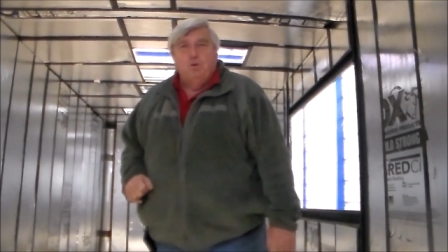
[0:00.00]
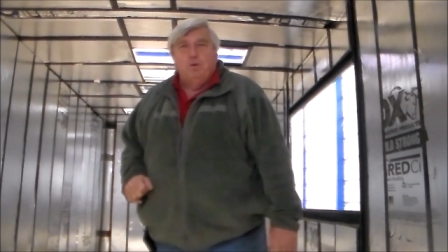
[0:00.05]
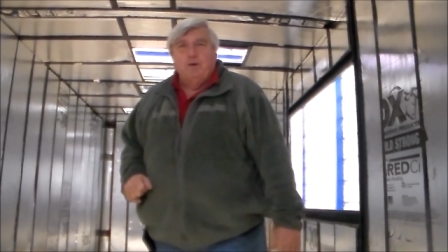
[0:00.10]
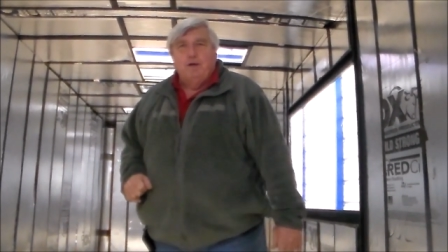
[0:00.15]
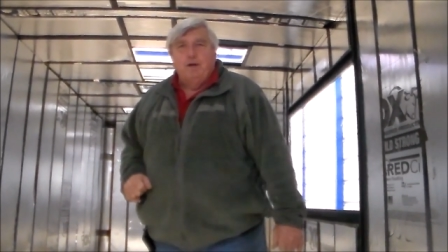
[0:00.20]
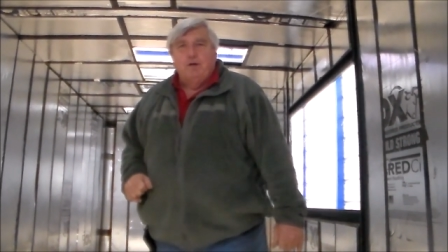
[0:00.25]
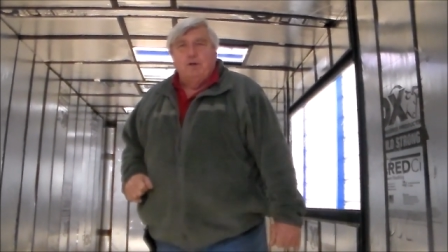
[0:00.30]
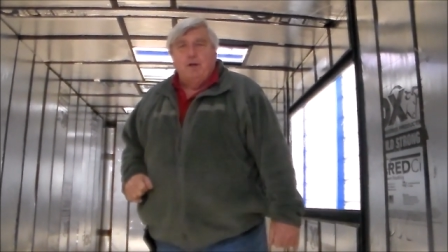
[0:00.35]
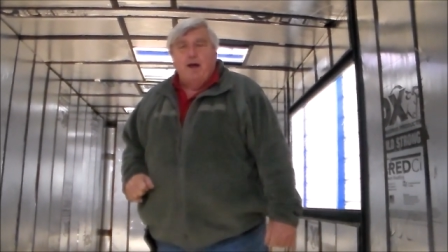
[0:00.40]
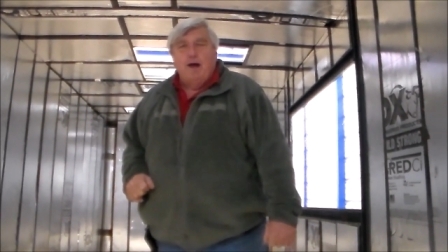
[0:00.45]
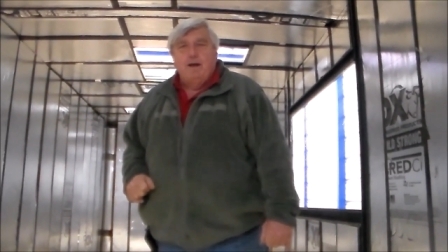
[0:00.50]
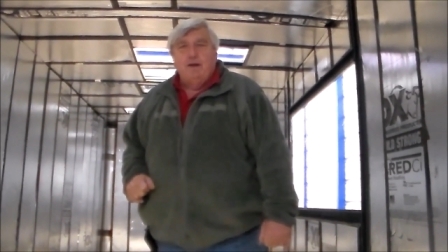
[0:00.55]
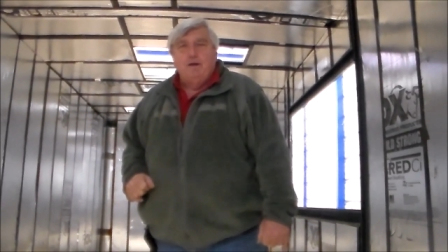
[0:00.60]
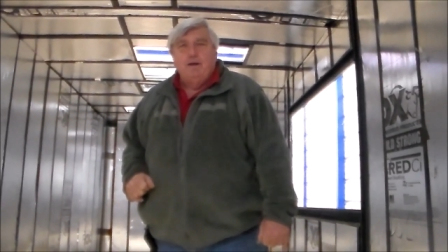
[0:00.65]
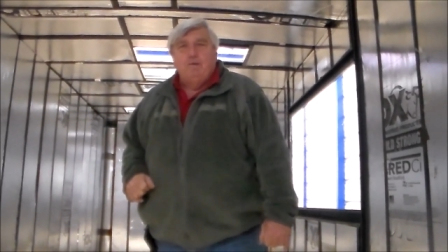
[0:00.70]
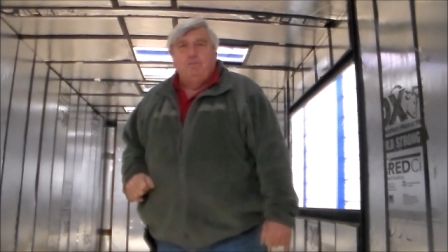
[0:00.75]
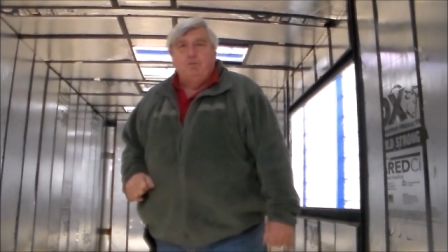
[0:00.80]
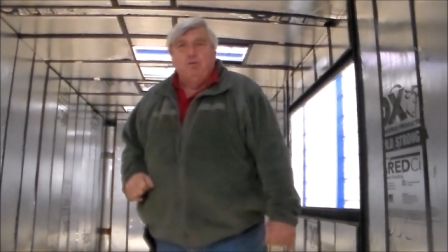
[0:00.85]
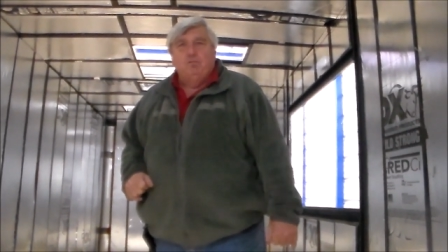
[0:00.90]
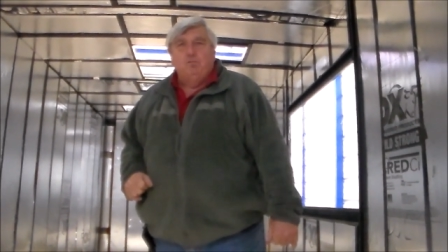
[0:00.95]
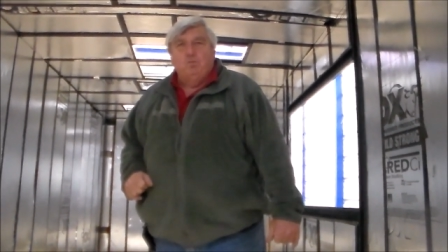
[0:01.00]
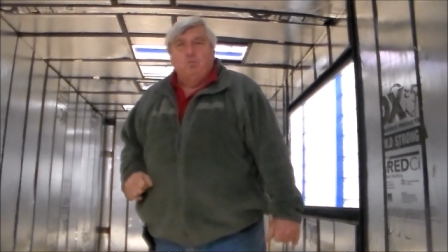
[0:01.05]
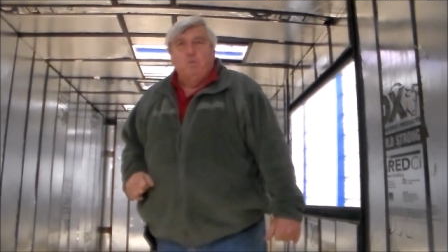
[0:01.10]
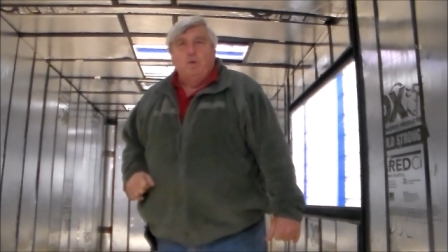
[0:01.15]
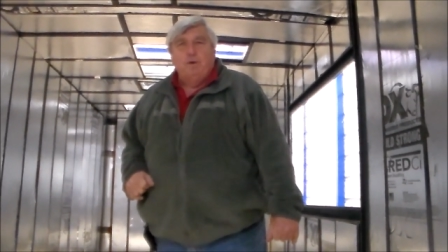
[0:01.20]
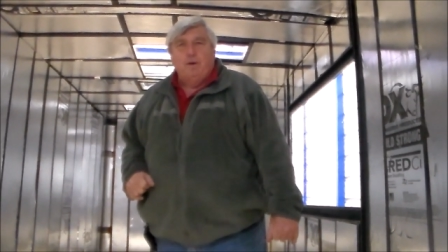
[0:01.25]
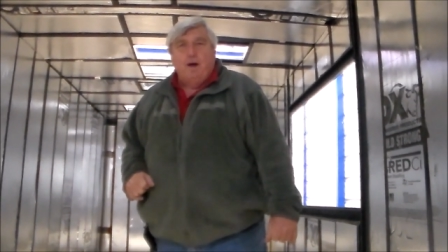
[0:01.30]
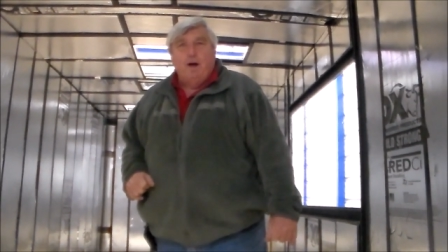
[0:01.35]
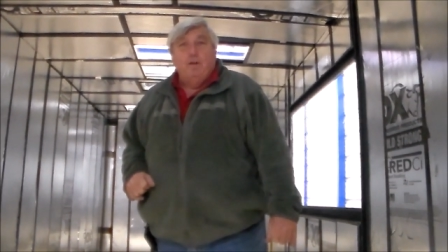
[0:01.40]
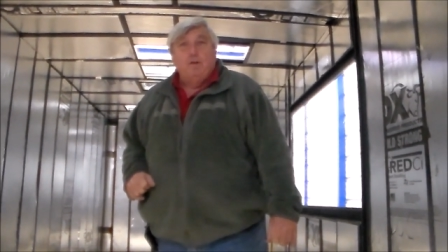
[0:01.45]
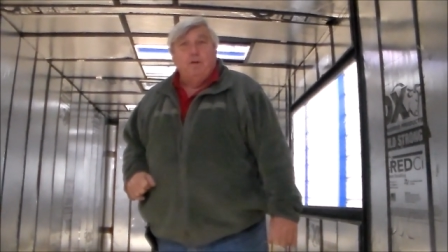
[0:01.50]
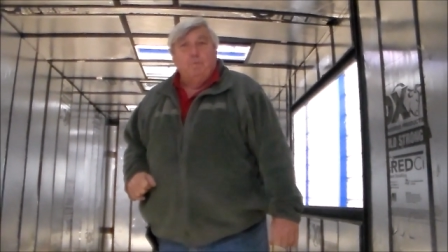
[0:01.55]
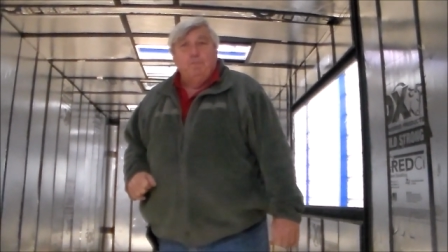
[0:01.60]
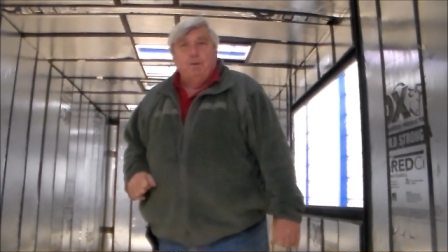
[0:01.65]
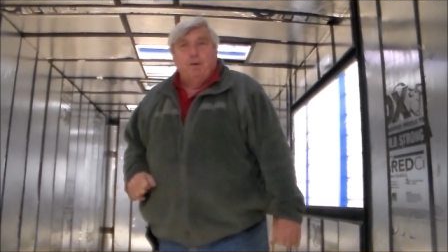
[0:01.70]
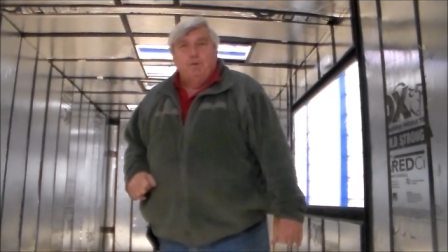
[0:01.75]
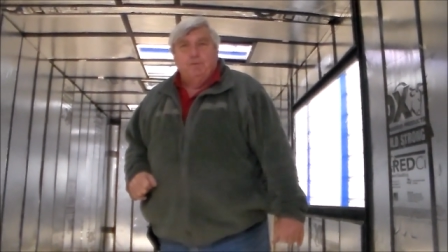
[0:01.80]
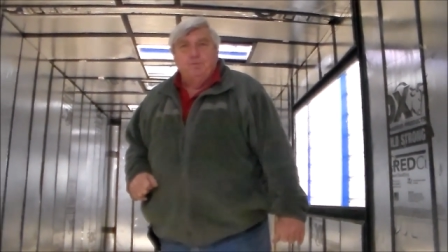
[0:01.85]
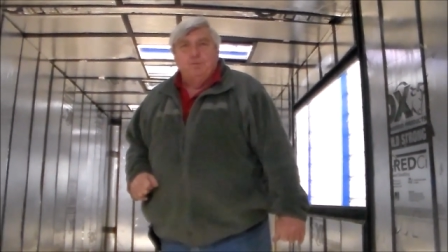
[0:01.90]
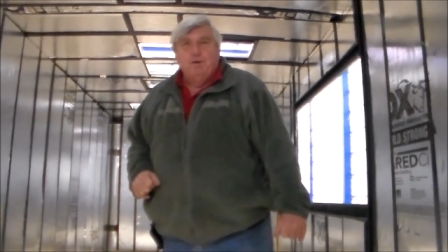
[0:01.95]
You'll get an idea of just what, how they're
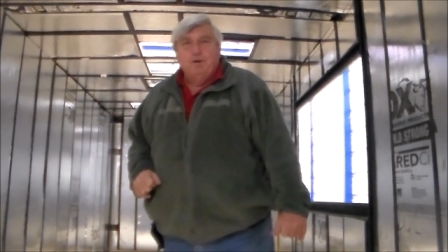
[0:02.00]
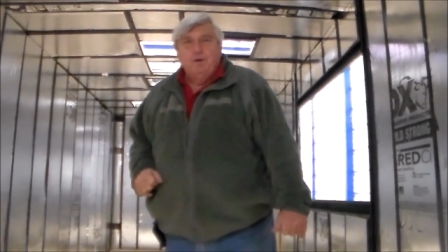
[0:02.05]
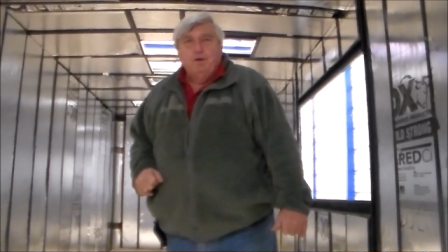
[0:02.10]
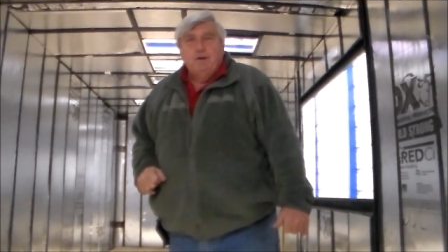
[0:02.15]
built.